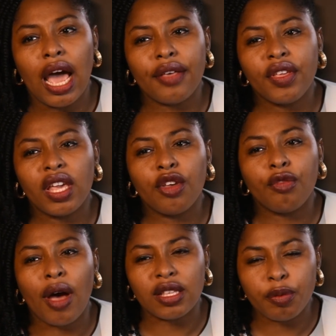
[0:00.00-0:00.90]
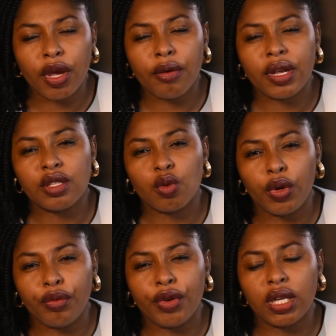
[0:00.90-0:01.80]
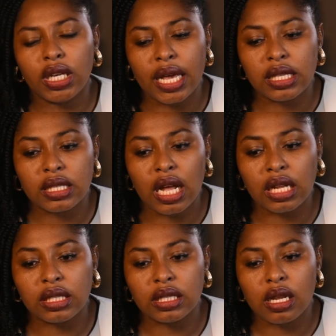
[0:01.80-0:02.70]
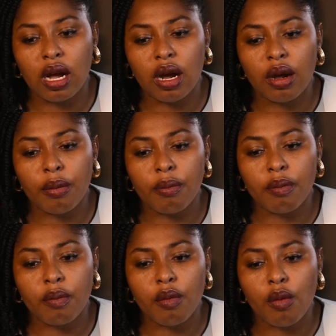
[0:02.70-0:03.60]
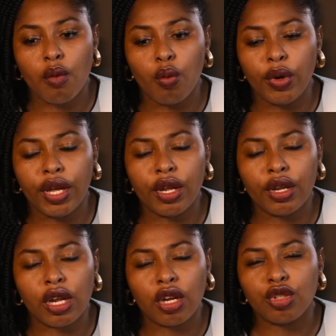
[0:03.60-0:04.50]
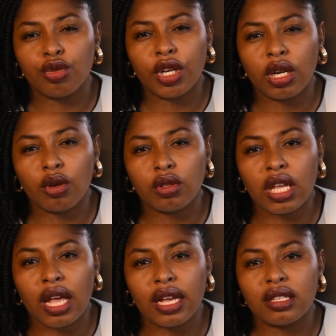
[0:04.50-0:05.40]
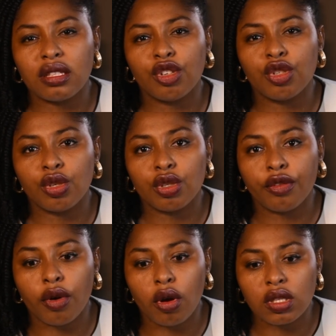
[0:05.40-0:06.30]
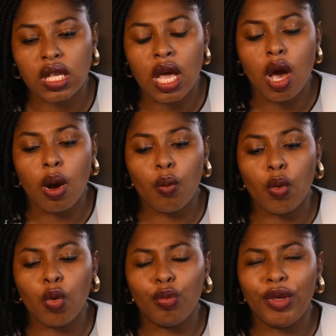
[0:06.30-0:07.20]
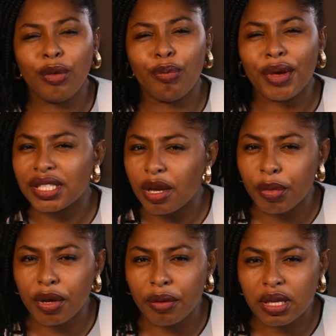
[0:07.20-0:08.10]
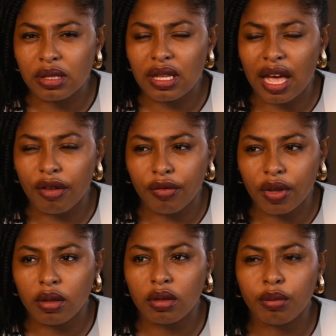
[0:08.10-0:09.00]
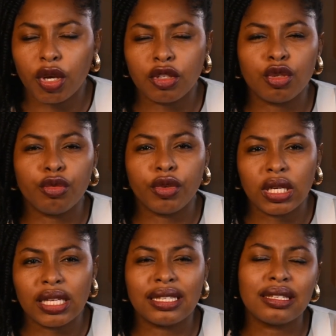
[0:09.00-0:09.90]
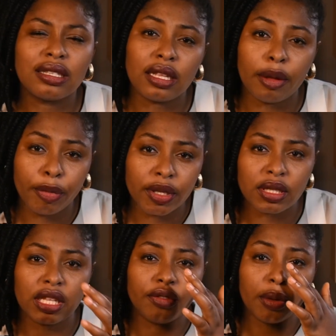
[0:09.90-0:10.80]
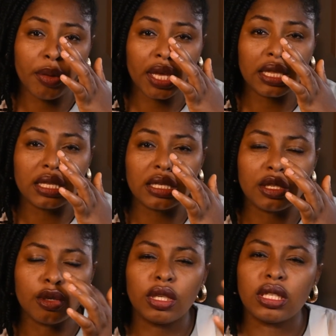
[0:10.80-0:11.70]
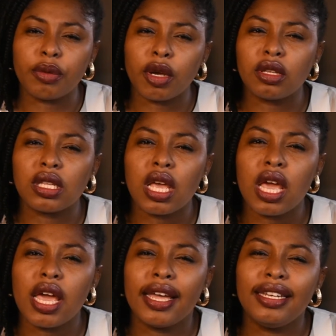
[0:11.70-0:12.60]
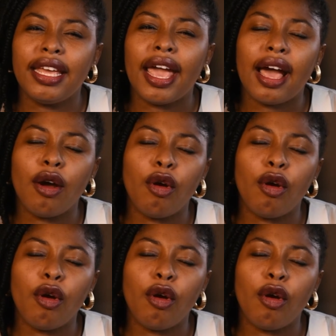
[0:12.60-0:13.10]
I think if as parents we realize that our children are not extensions of us, we'll be better parents, I feel, because you realize that this is a person. If they make a decision, it's because the